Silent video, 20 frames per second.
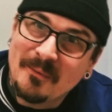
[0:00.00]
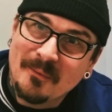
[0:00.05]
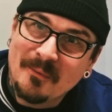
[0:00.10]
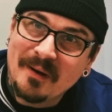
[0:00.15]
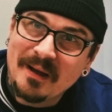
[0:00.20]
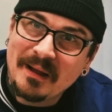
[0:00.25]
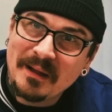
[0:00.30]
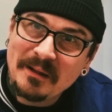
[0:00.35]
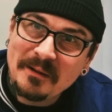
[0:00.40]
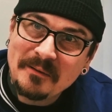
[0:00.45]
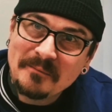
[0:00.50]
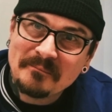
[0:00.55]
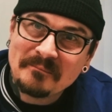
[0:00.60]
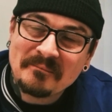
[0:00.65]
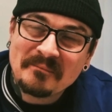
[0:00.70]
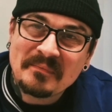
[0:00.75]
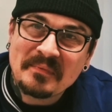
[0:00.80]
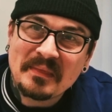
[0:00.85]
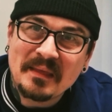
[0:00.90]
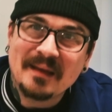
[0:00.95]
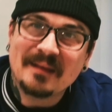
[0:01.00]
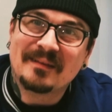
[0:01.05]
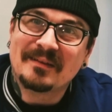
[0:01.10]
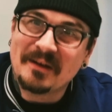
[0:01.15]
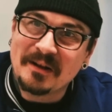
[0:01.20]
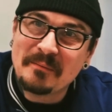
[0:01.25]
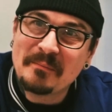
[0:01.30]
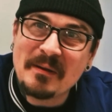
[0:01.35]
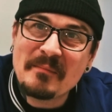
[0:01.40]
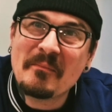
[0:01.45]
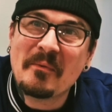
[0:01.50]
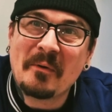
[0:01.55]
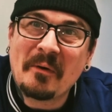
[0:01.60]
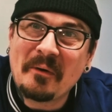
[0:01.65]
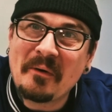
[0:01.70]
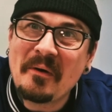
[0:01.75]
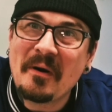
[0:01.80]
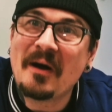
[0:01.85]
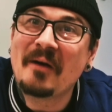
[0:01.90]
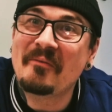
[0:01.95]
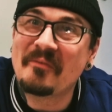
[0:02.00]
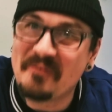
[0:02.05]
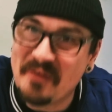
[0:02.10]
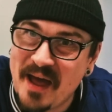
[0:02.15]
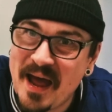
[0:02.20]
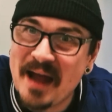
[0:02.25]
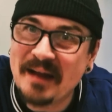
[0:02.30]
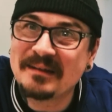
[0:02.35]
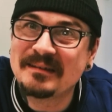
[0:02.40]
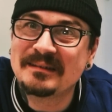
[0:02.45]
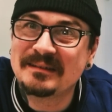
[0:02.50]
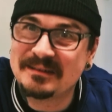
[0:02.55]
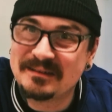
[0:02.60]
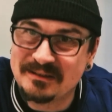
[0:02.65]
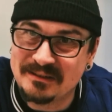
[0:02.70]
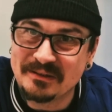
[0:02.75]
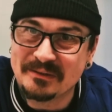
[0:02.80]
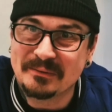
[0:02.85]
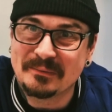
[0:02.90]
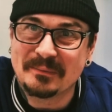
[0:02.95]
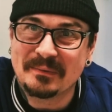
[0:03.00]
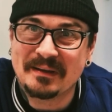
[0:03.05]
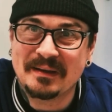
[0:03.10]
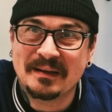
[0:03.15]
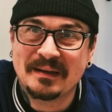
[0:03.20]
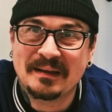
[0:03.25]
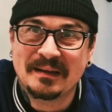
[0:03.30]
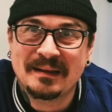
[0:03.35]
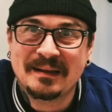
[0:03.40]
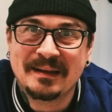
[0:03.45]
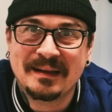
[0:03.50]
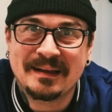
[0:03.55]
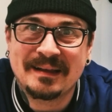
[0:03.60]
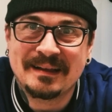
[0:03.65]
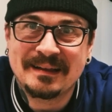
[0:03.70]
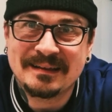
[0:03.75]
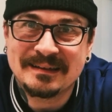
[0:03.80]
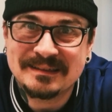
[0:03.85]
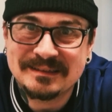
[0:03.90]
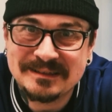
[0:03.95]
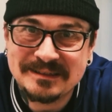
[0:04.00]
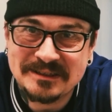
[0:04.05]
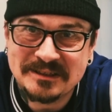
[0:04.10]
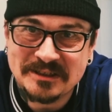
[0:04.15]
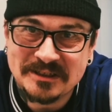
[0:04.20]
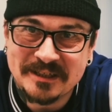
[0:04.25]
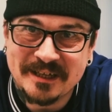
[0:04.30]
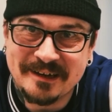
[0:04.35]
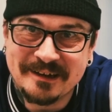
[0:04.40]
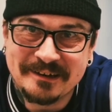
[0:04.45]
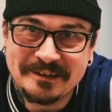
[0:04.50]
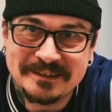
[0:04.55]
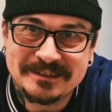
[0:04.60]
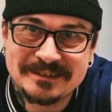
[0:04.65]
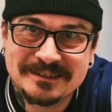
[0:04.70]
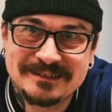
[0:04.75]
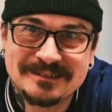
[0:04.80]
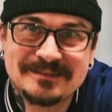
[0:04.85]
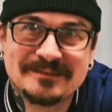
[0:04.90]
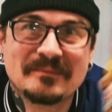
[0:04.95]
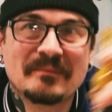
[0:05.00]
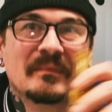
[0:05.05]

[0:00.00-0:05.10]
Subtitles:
Well, it's gonna be more of that too. Cheers.